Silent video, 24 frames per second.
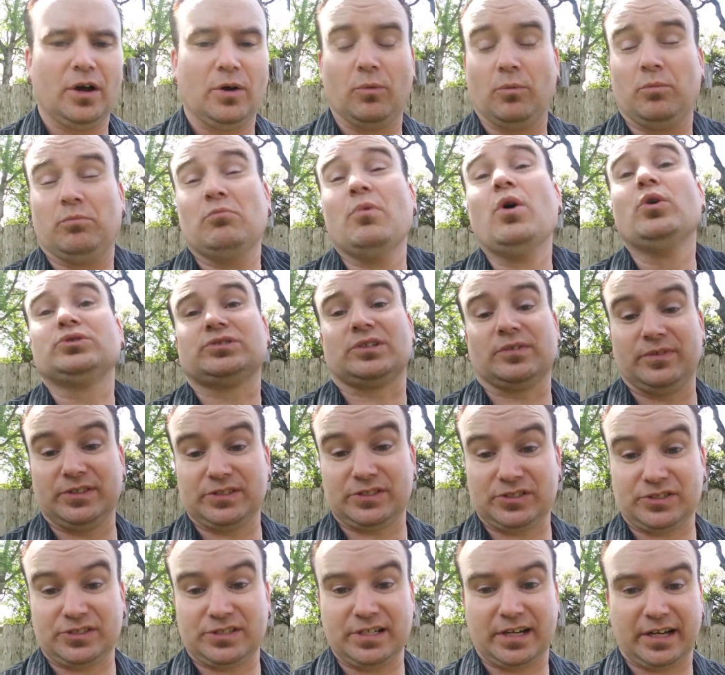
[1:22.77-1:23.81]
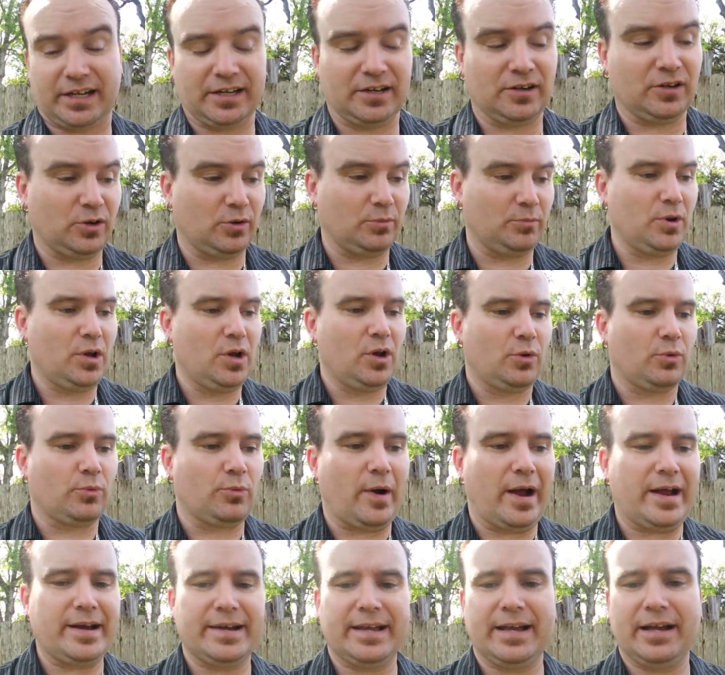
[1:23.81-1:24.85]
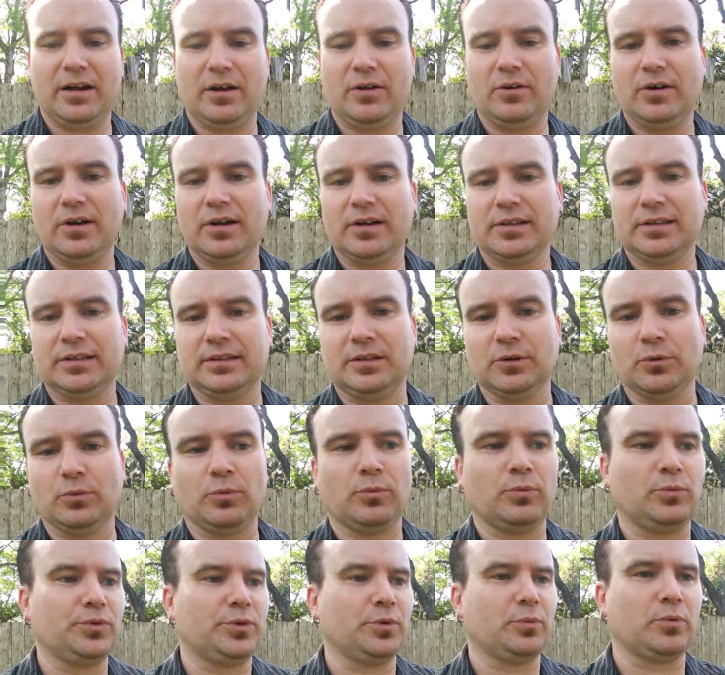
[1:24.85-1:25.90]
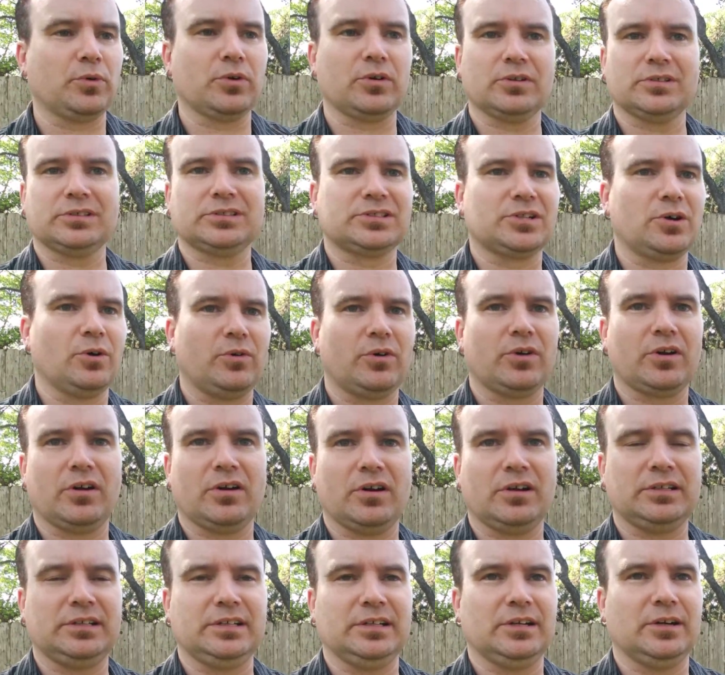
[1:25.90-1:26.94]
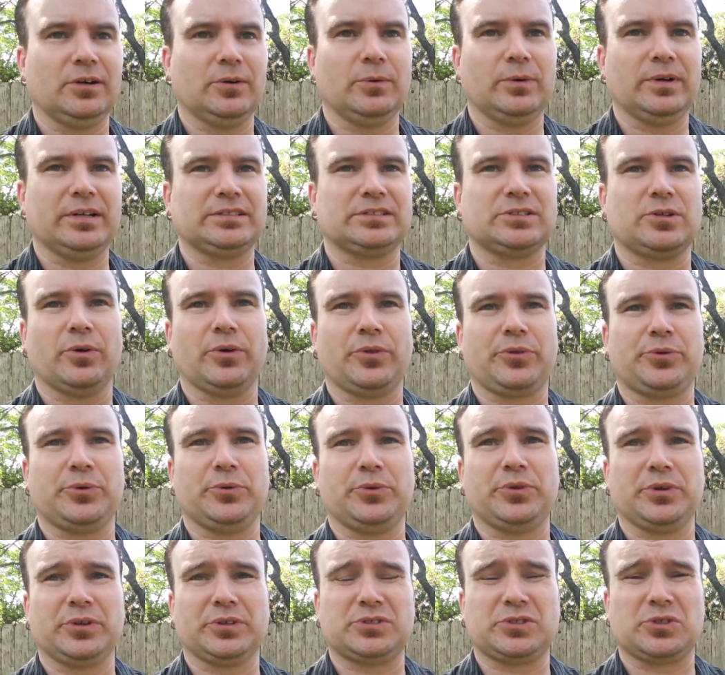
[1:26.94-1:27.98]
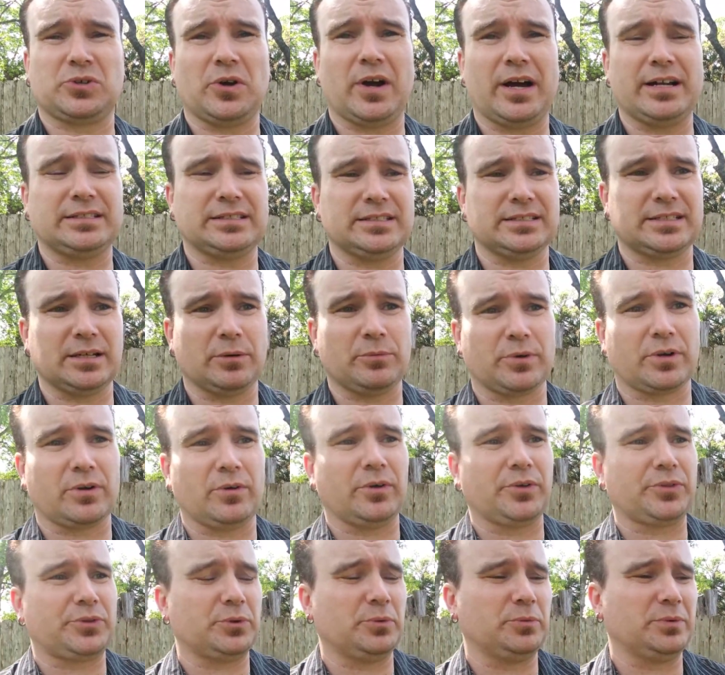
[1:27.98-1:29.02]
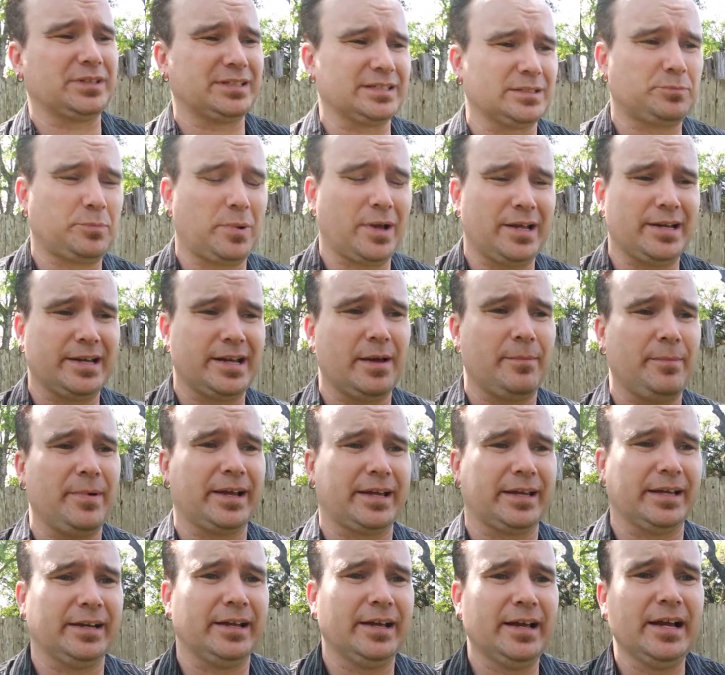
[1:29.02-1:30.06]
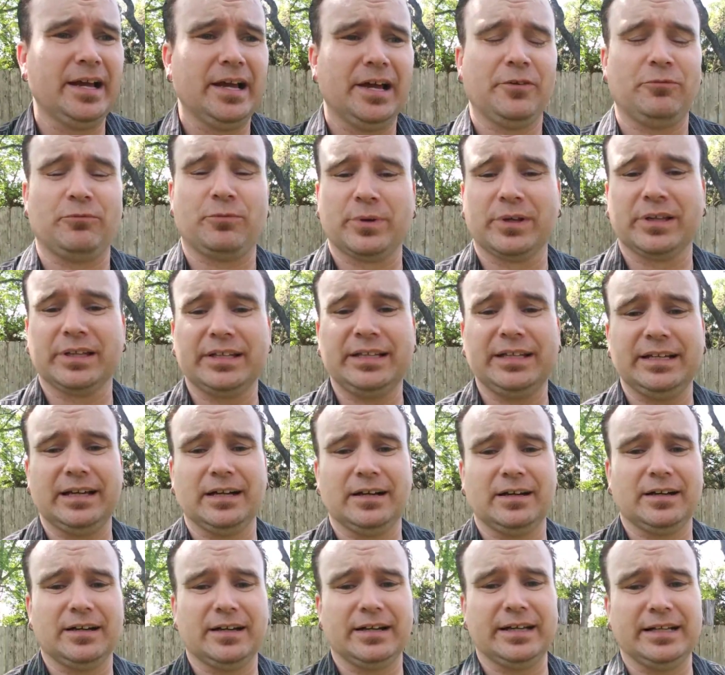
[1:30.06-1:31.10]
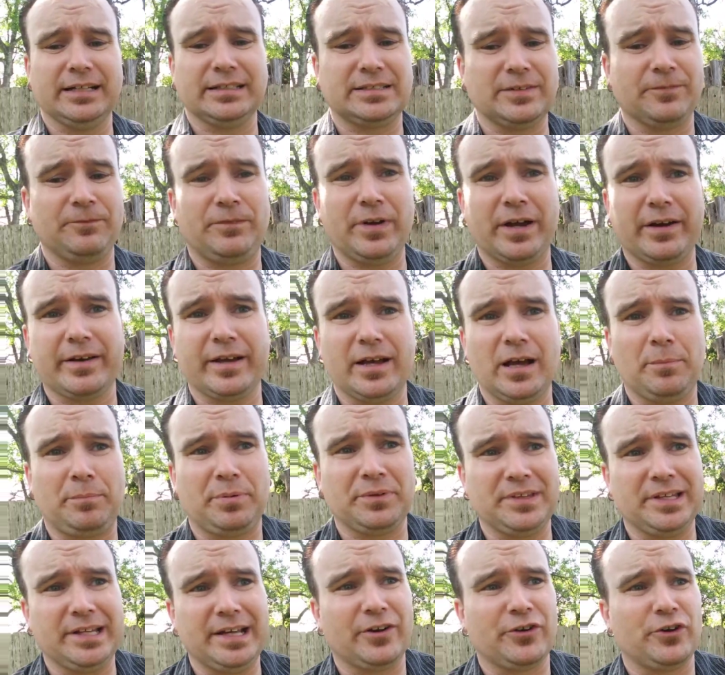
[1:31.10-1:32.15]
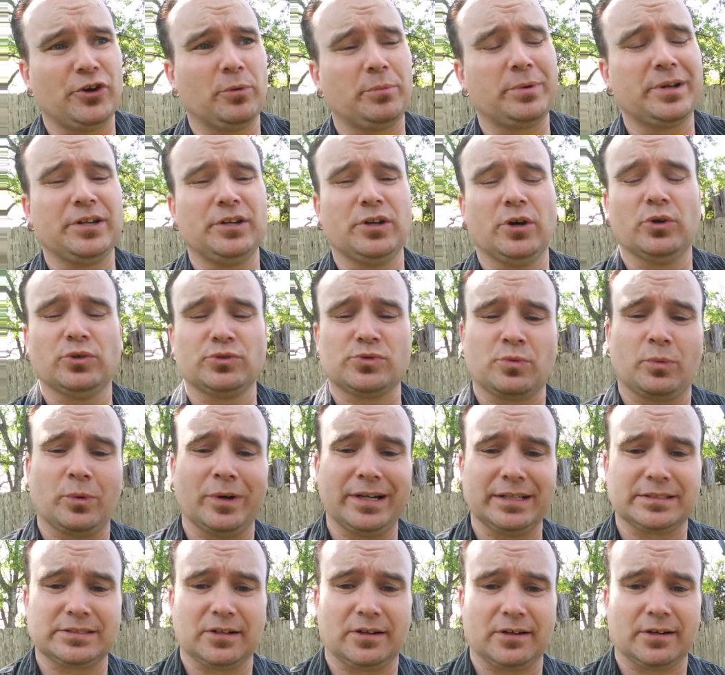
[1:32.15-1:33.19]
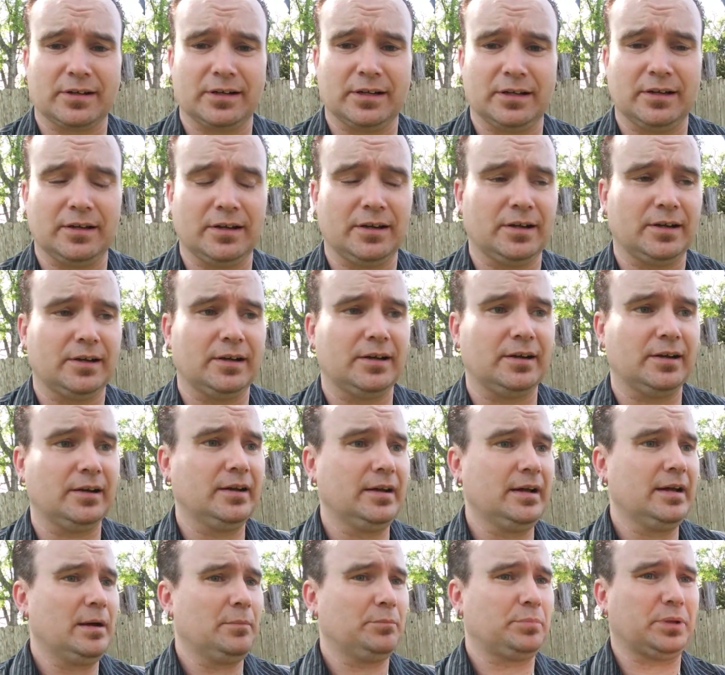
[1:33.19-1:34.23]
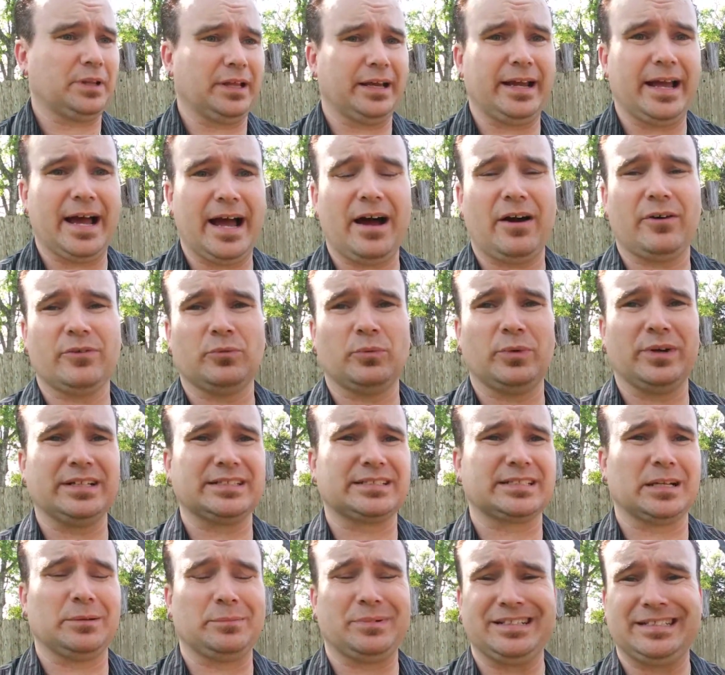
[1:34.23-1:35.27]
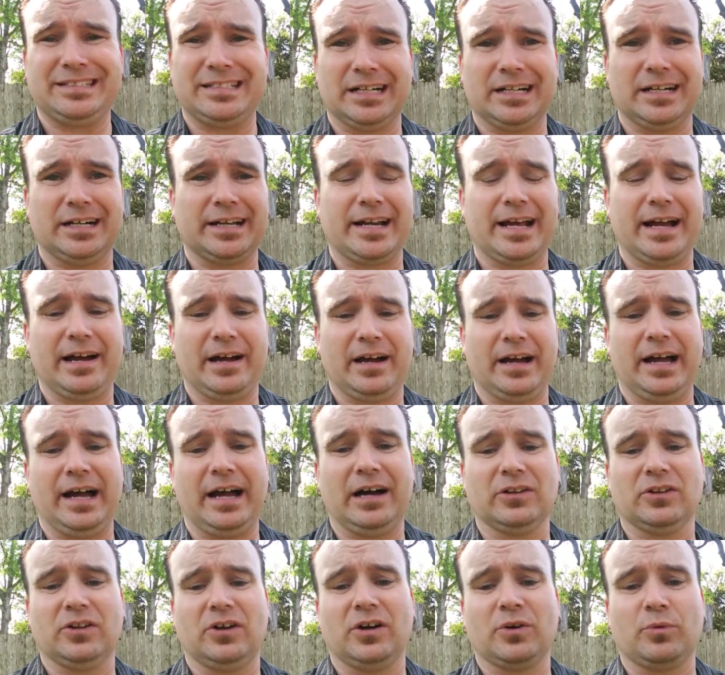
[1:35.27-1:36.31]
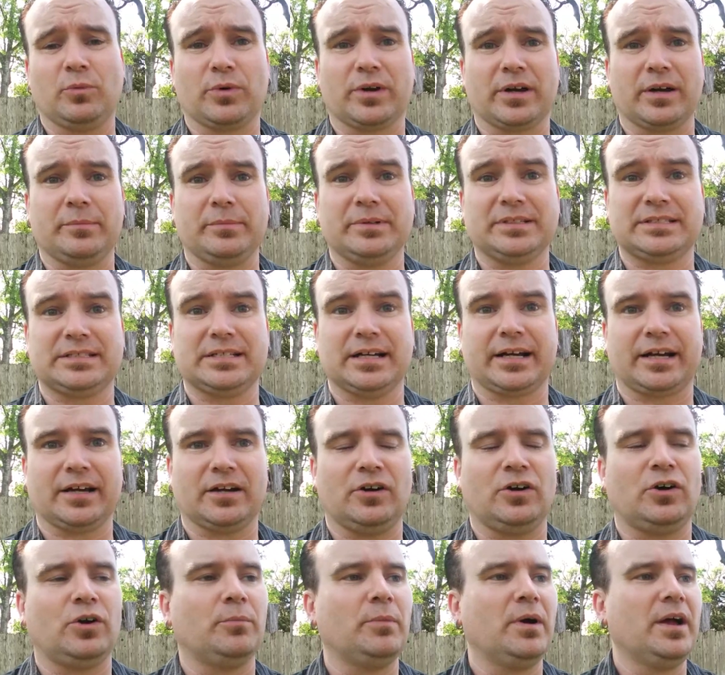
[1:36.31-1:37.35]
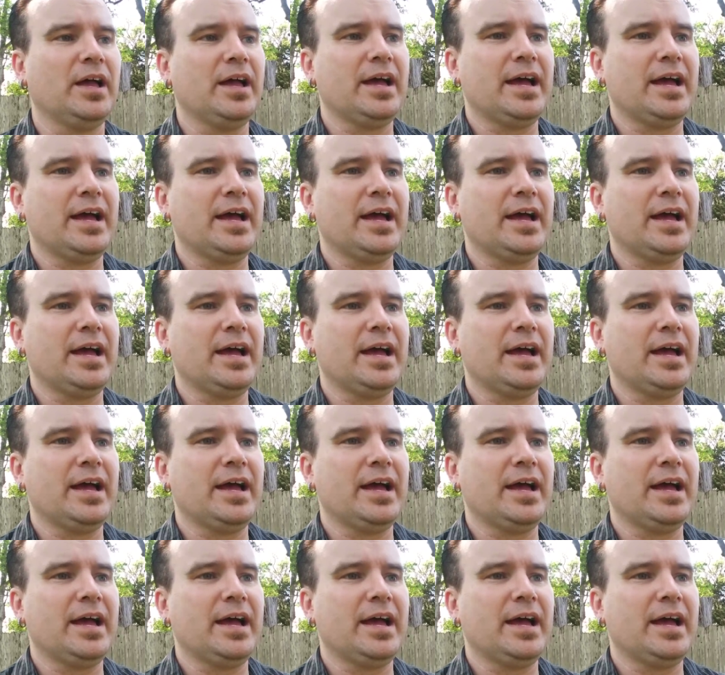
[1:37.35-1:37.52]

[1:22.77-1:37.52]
Most of us are stuck at home. Right now, the world is going, it's going through this crisis that we're going through with this pandemic, and really, it's very up in the air. Nobody knows when it's all going to play out, when it's going to be done, how long we're going to be stuck at home.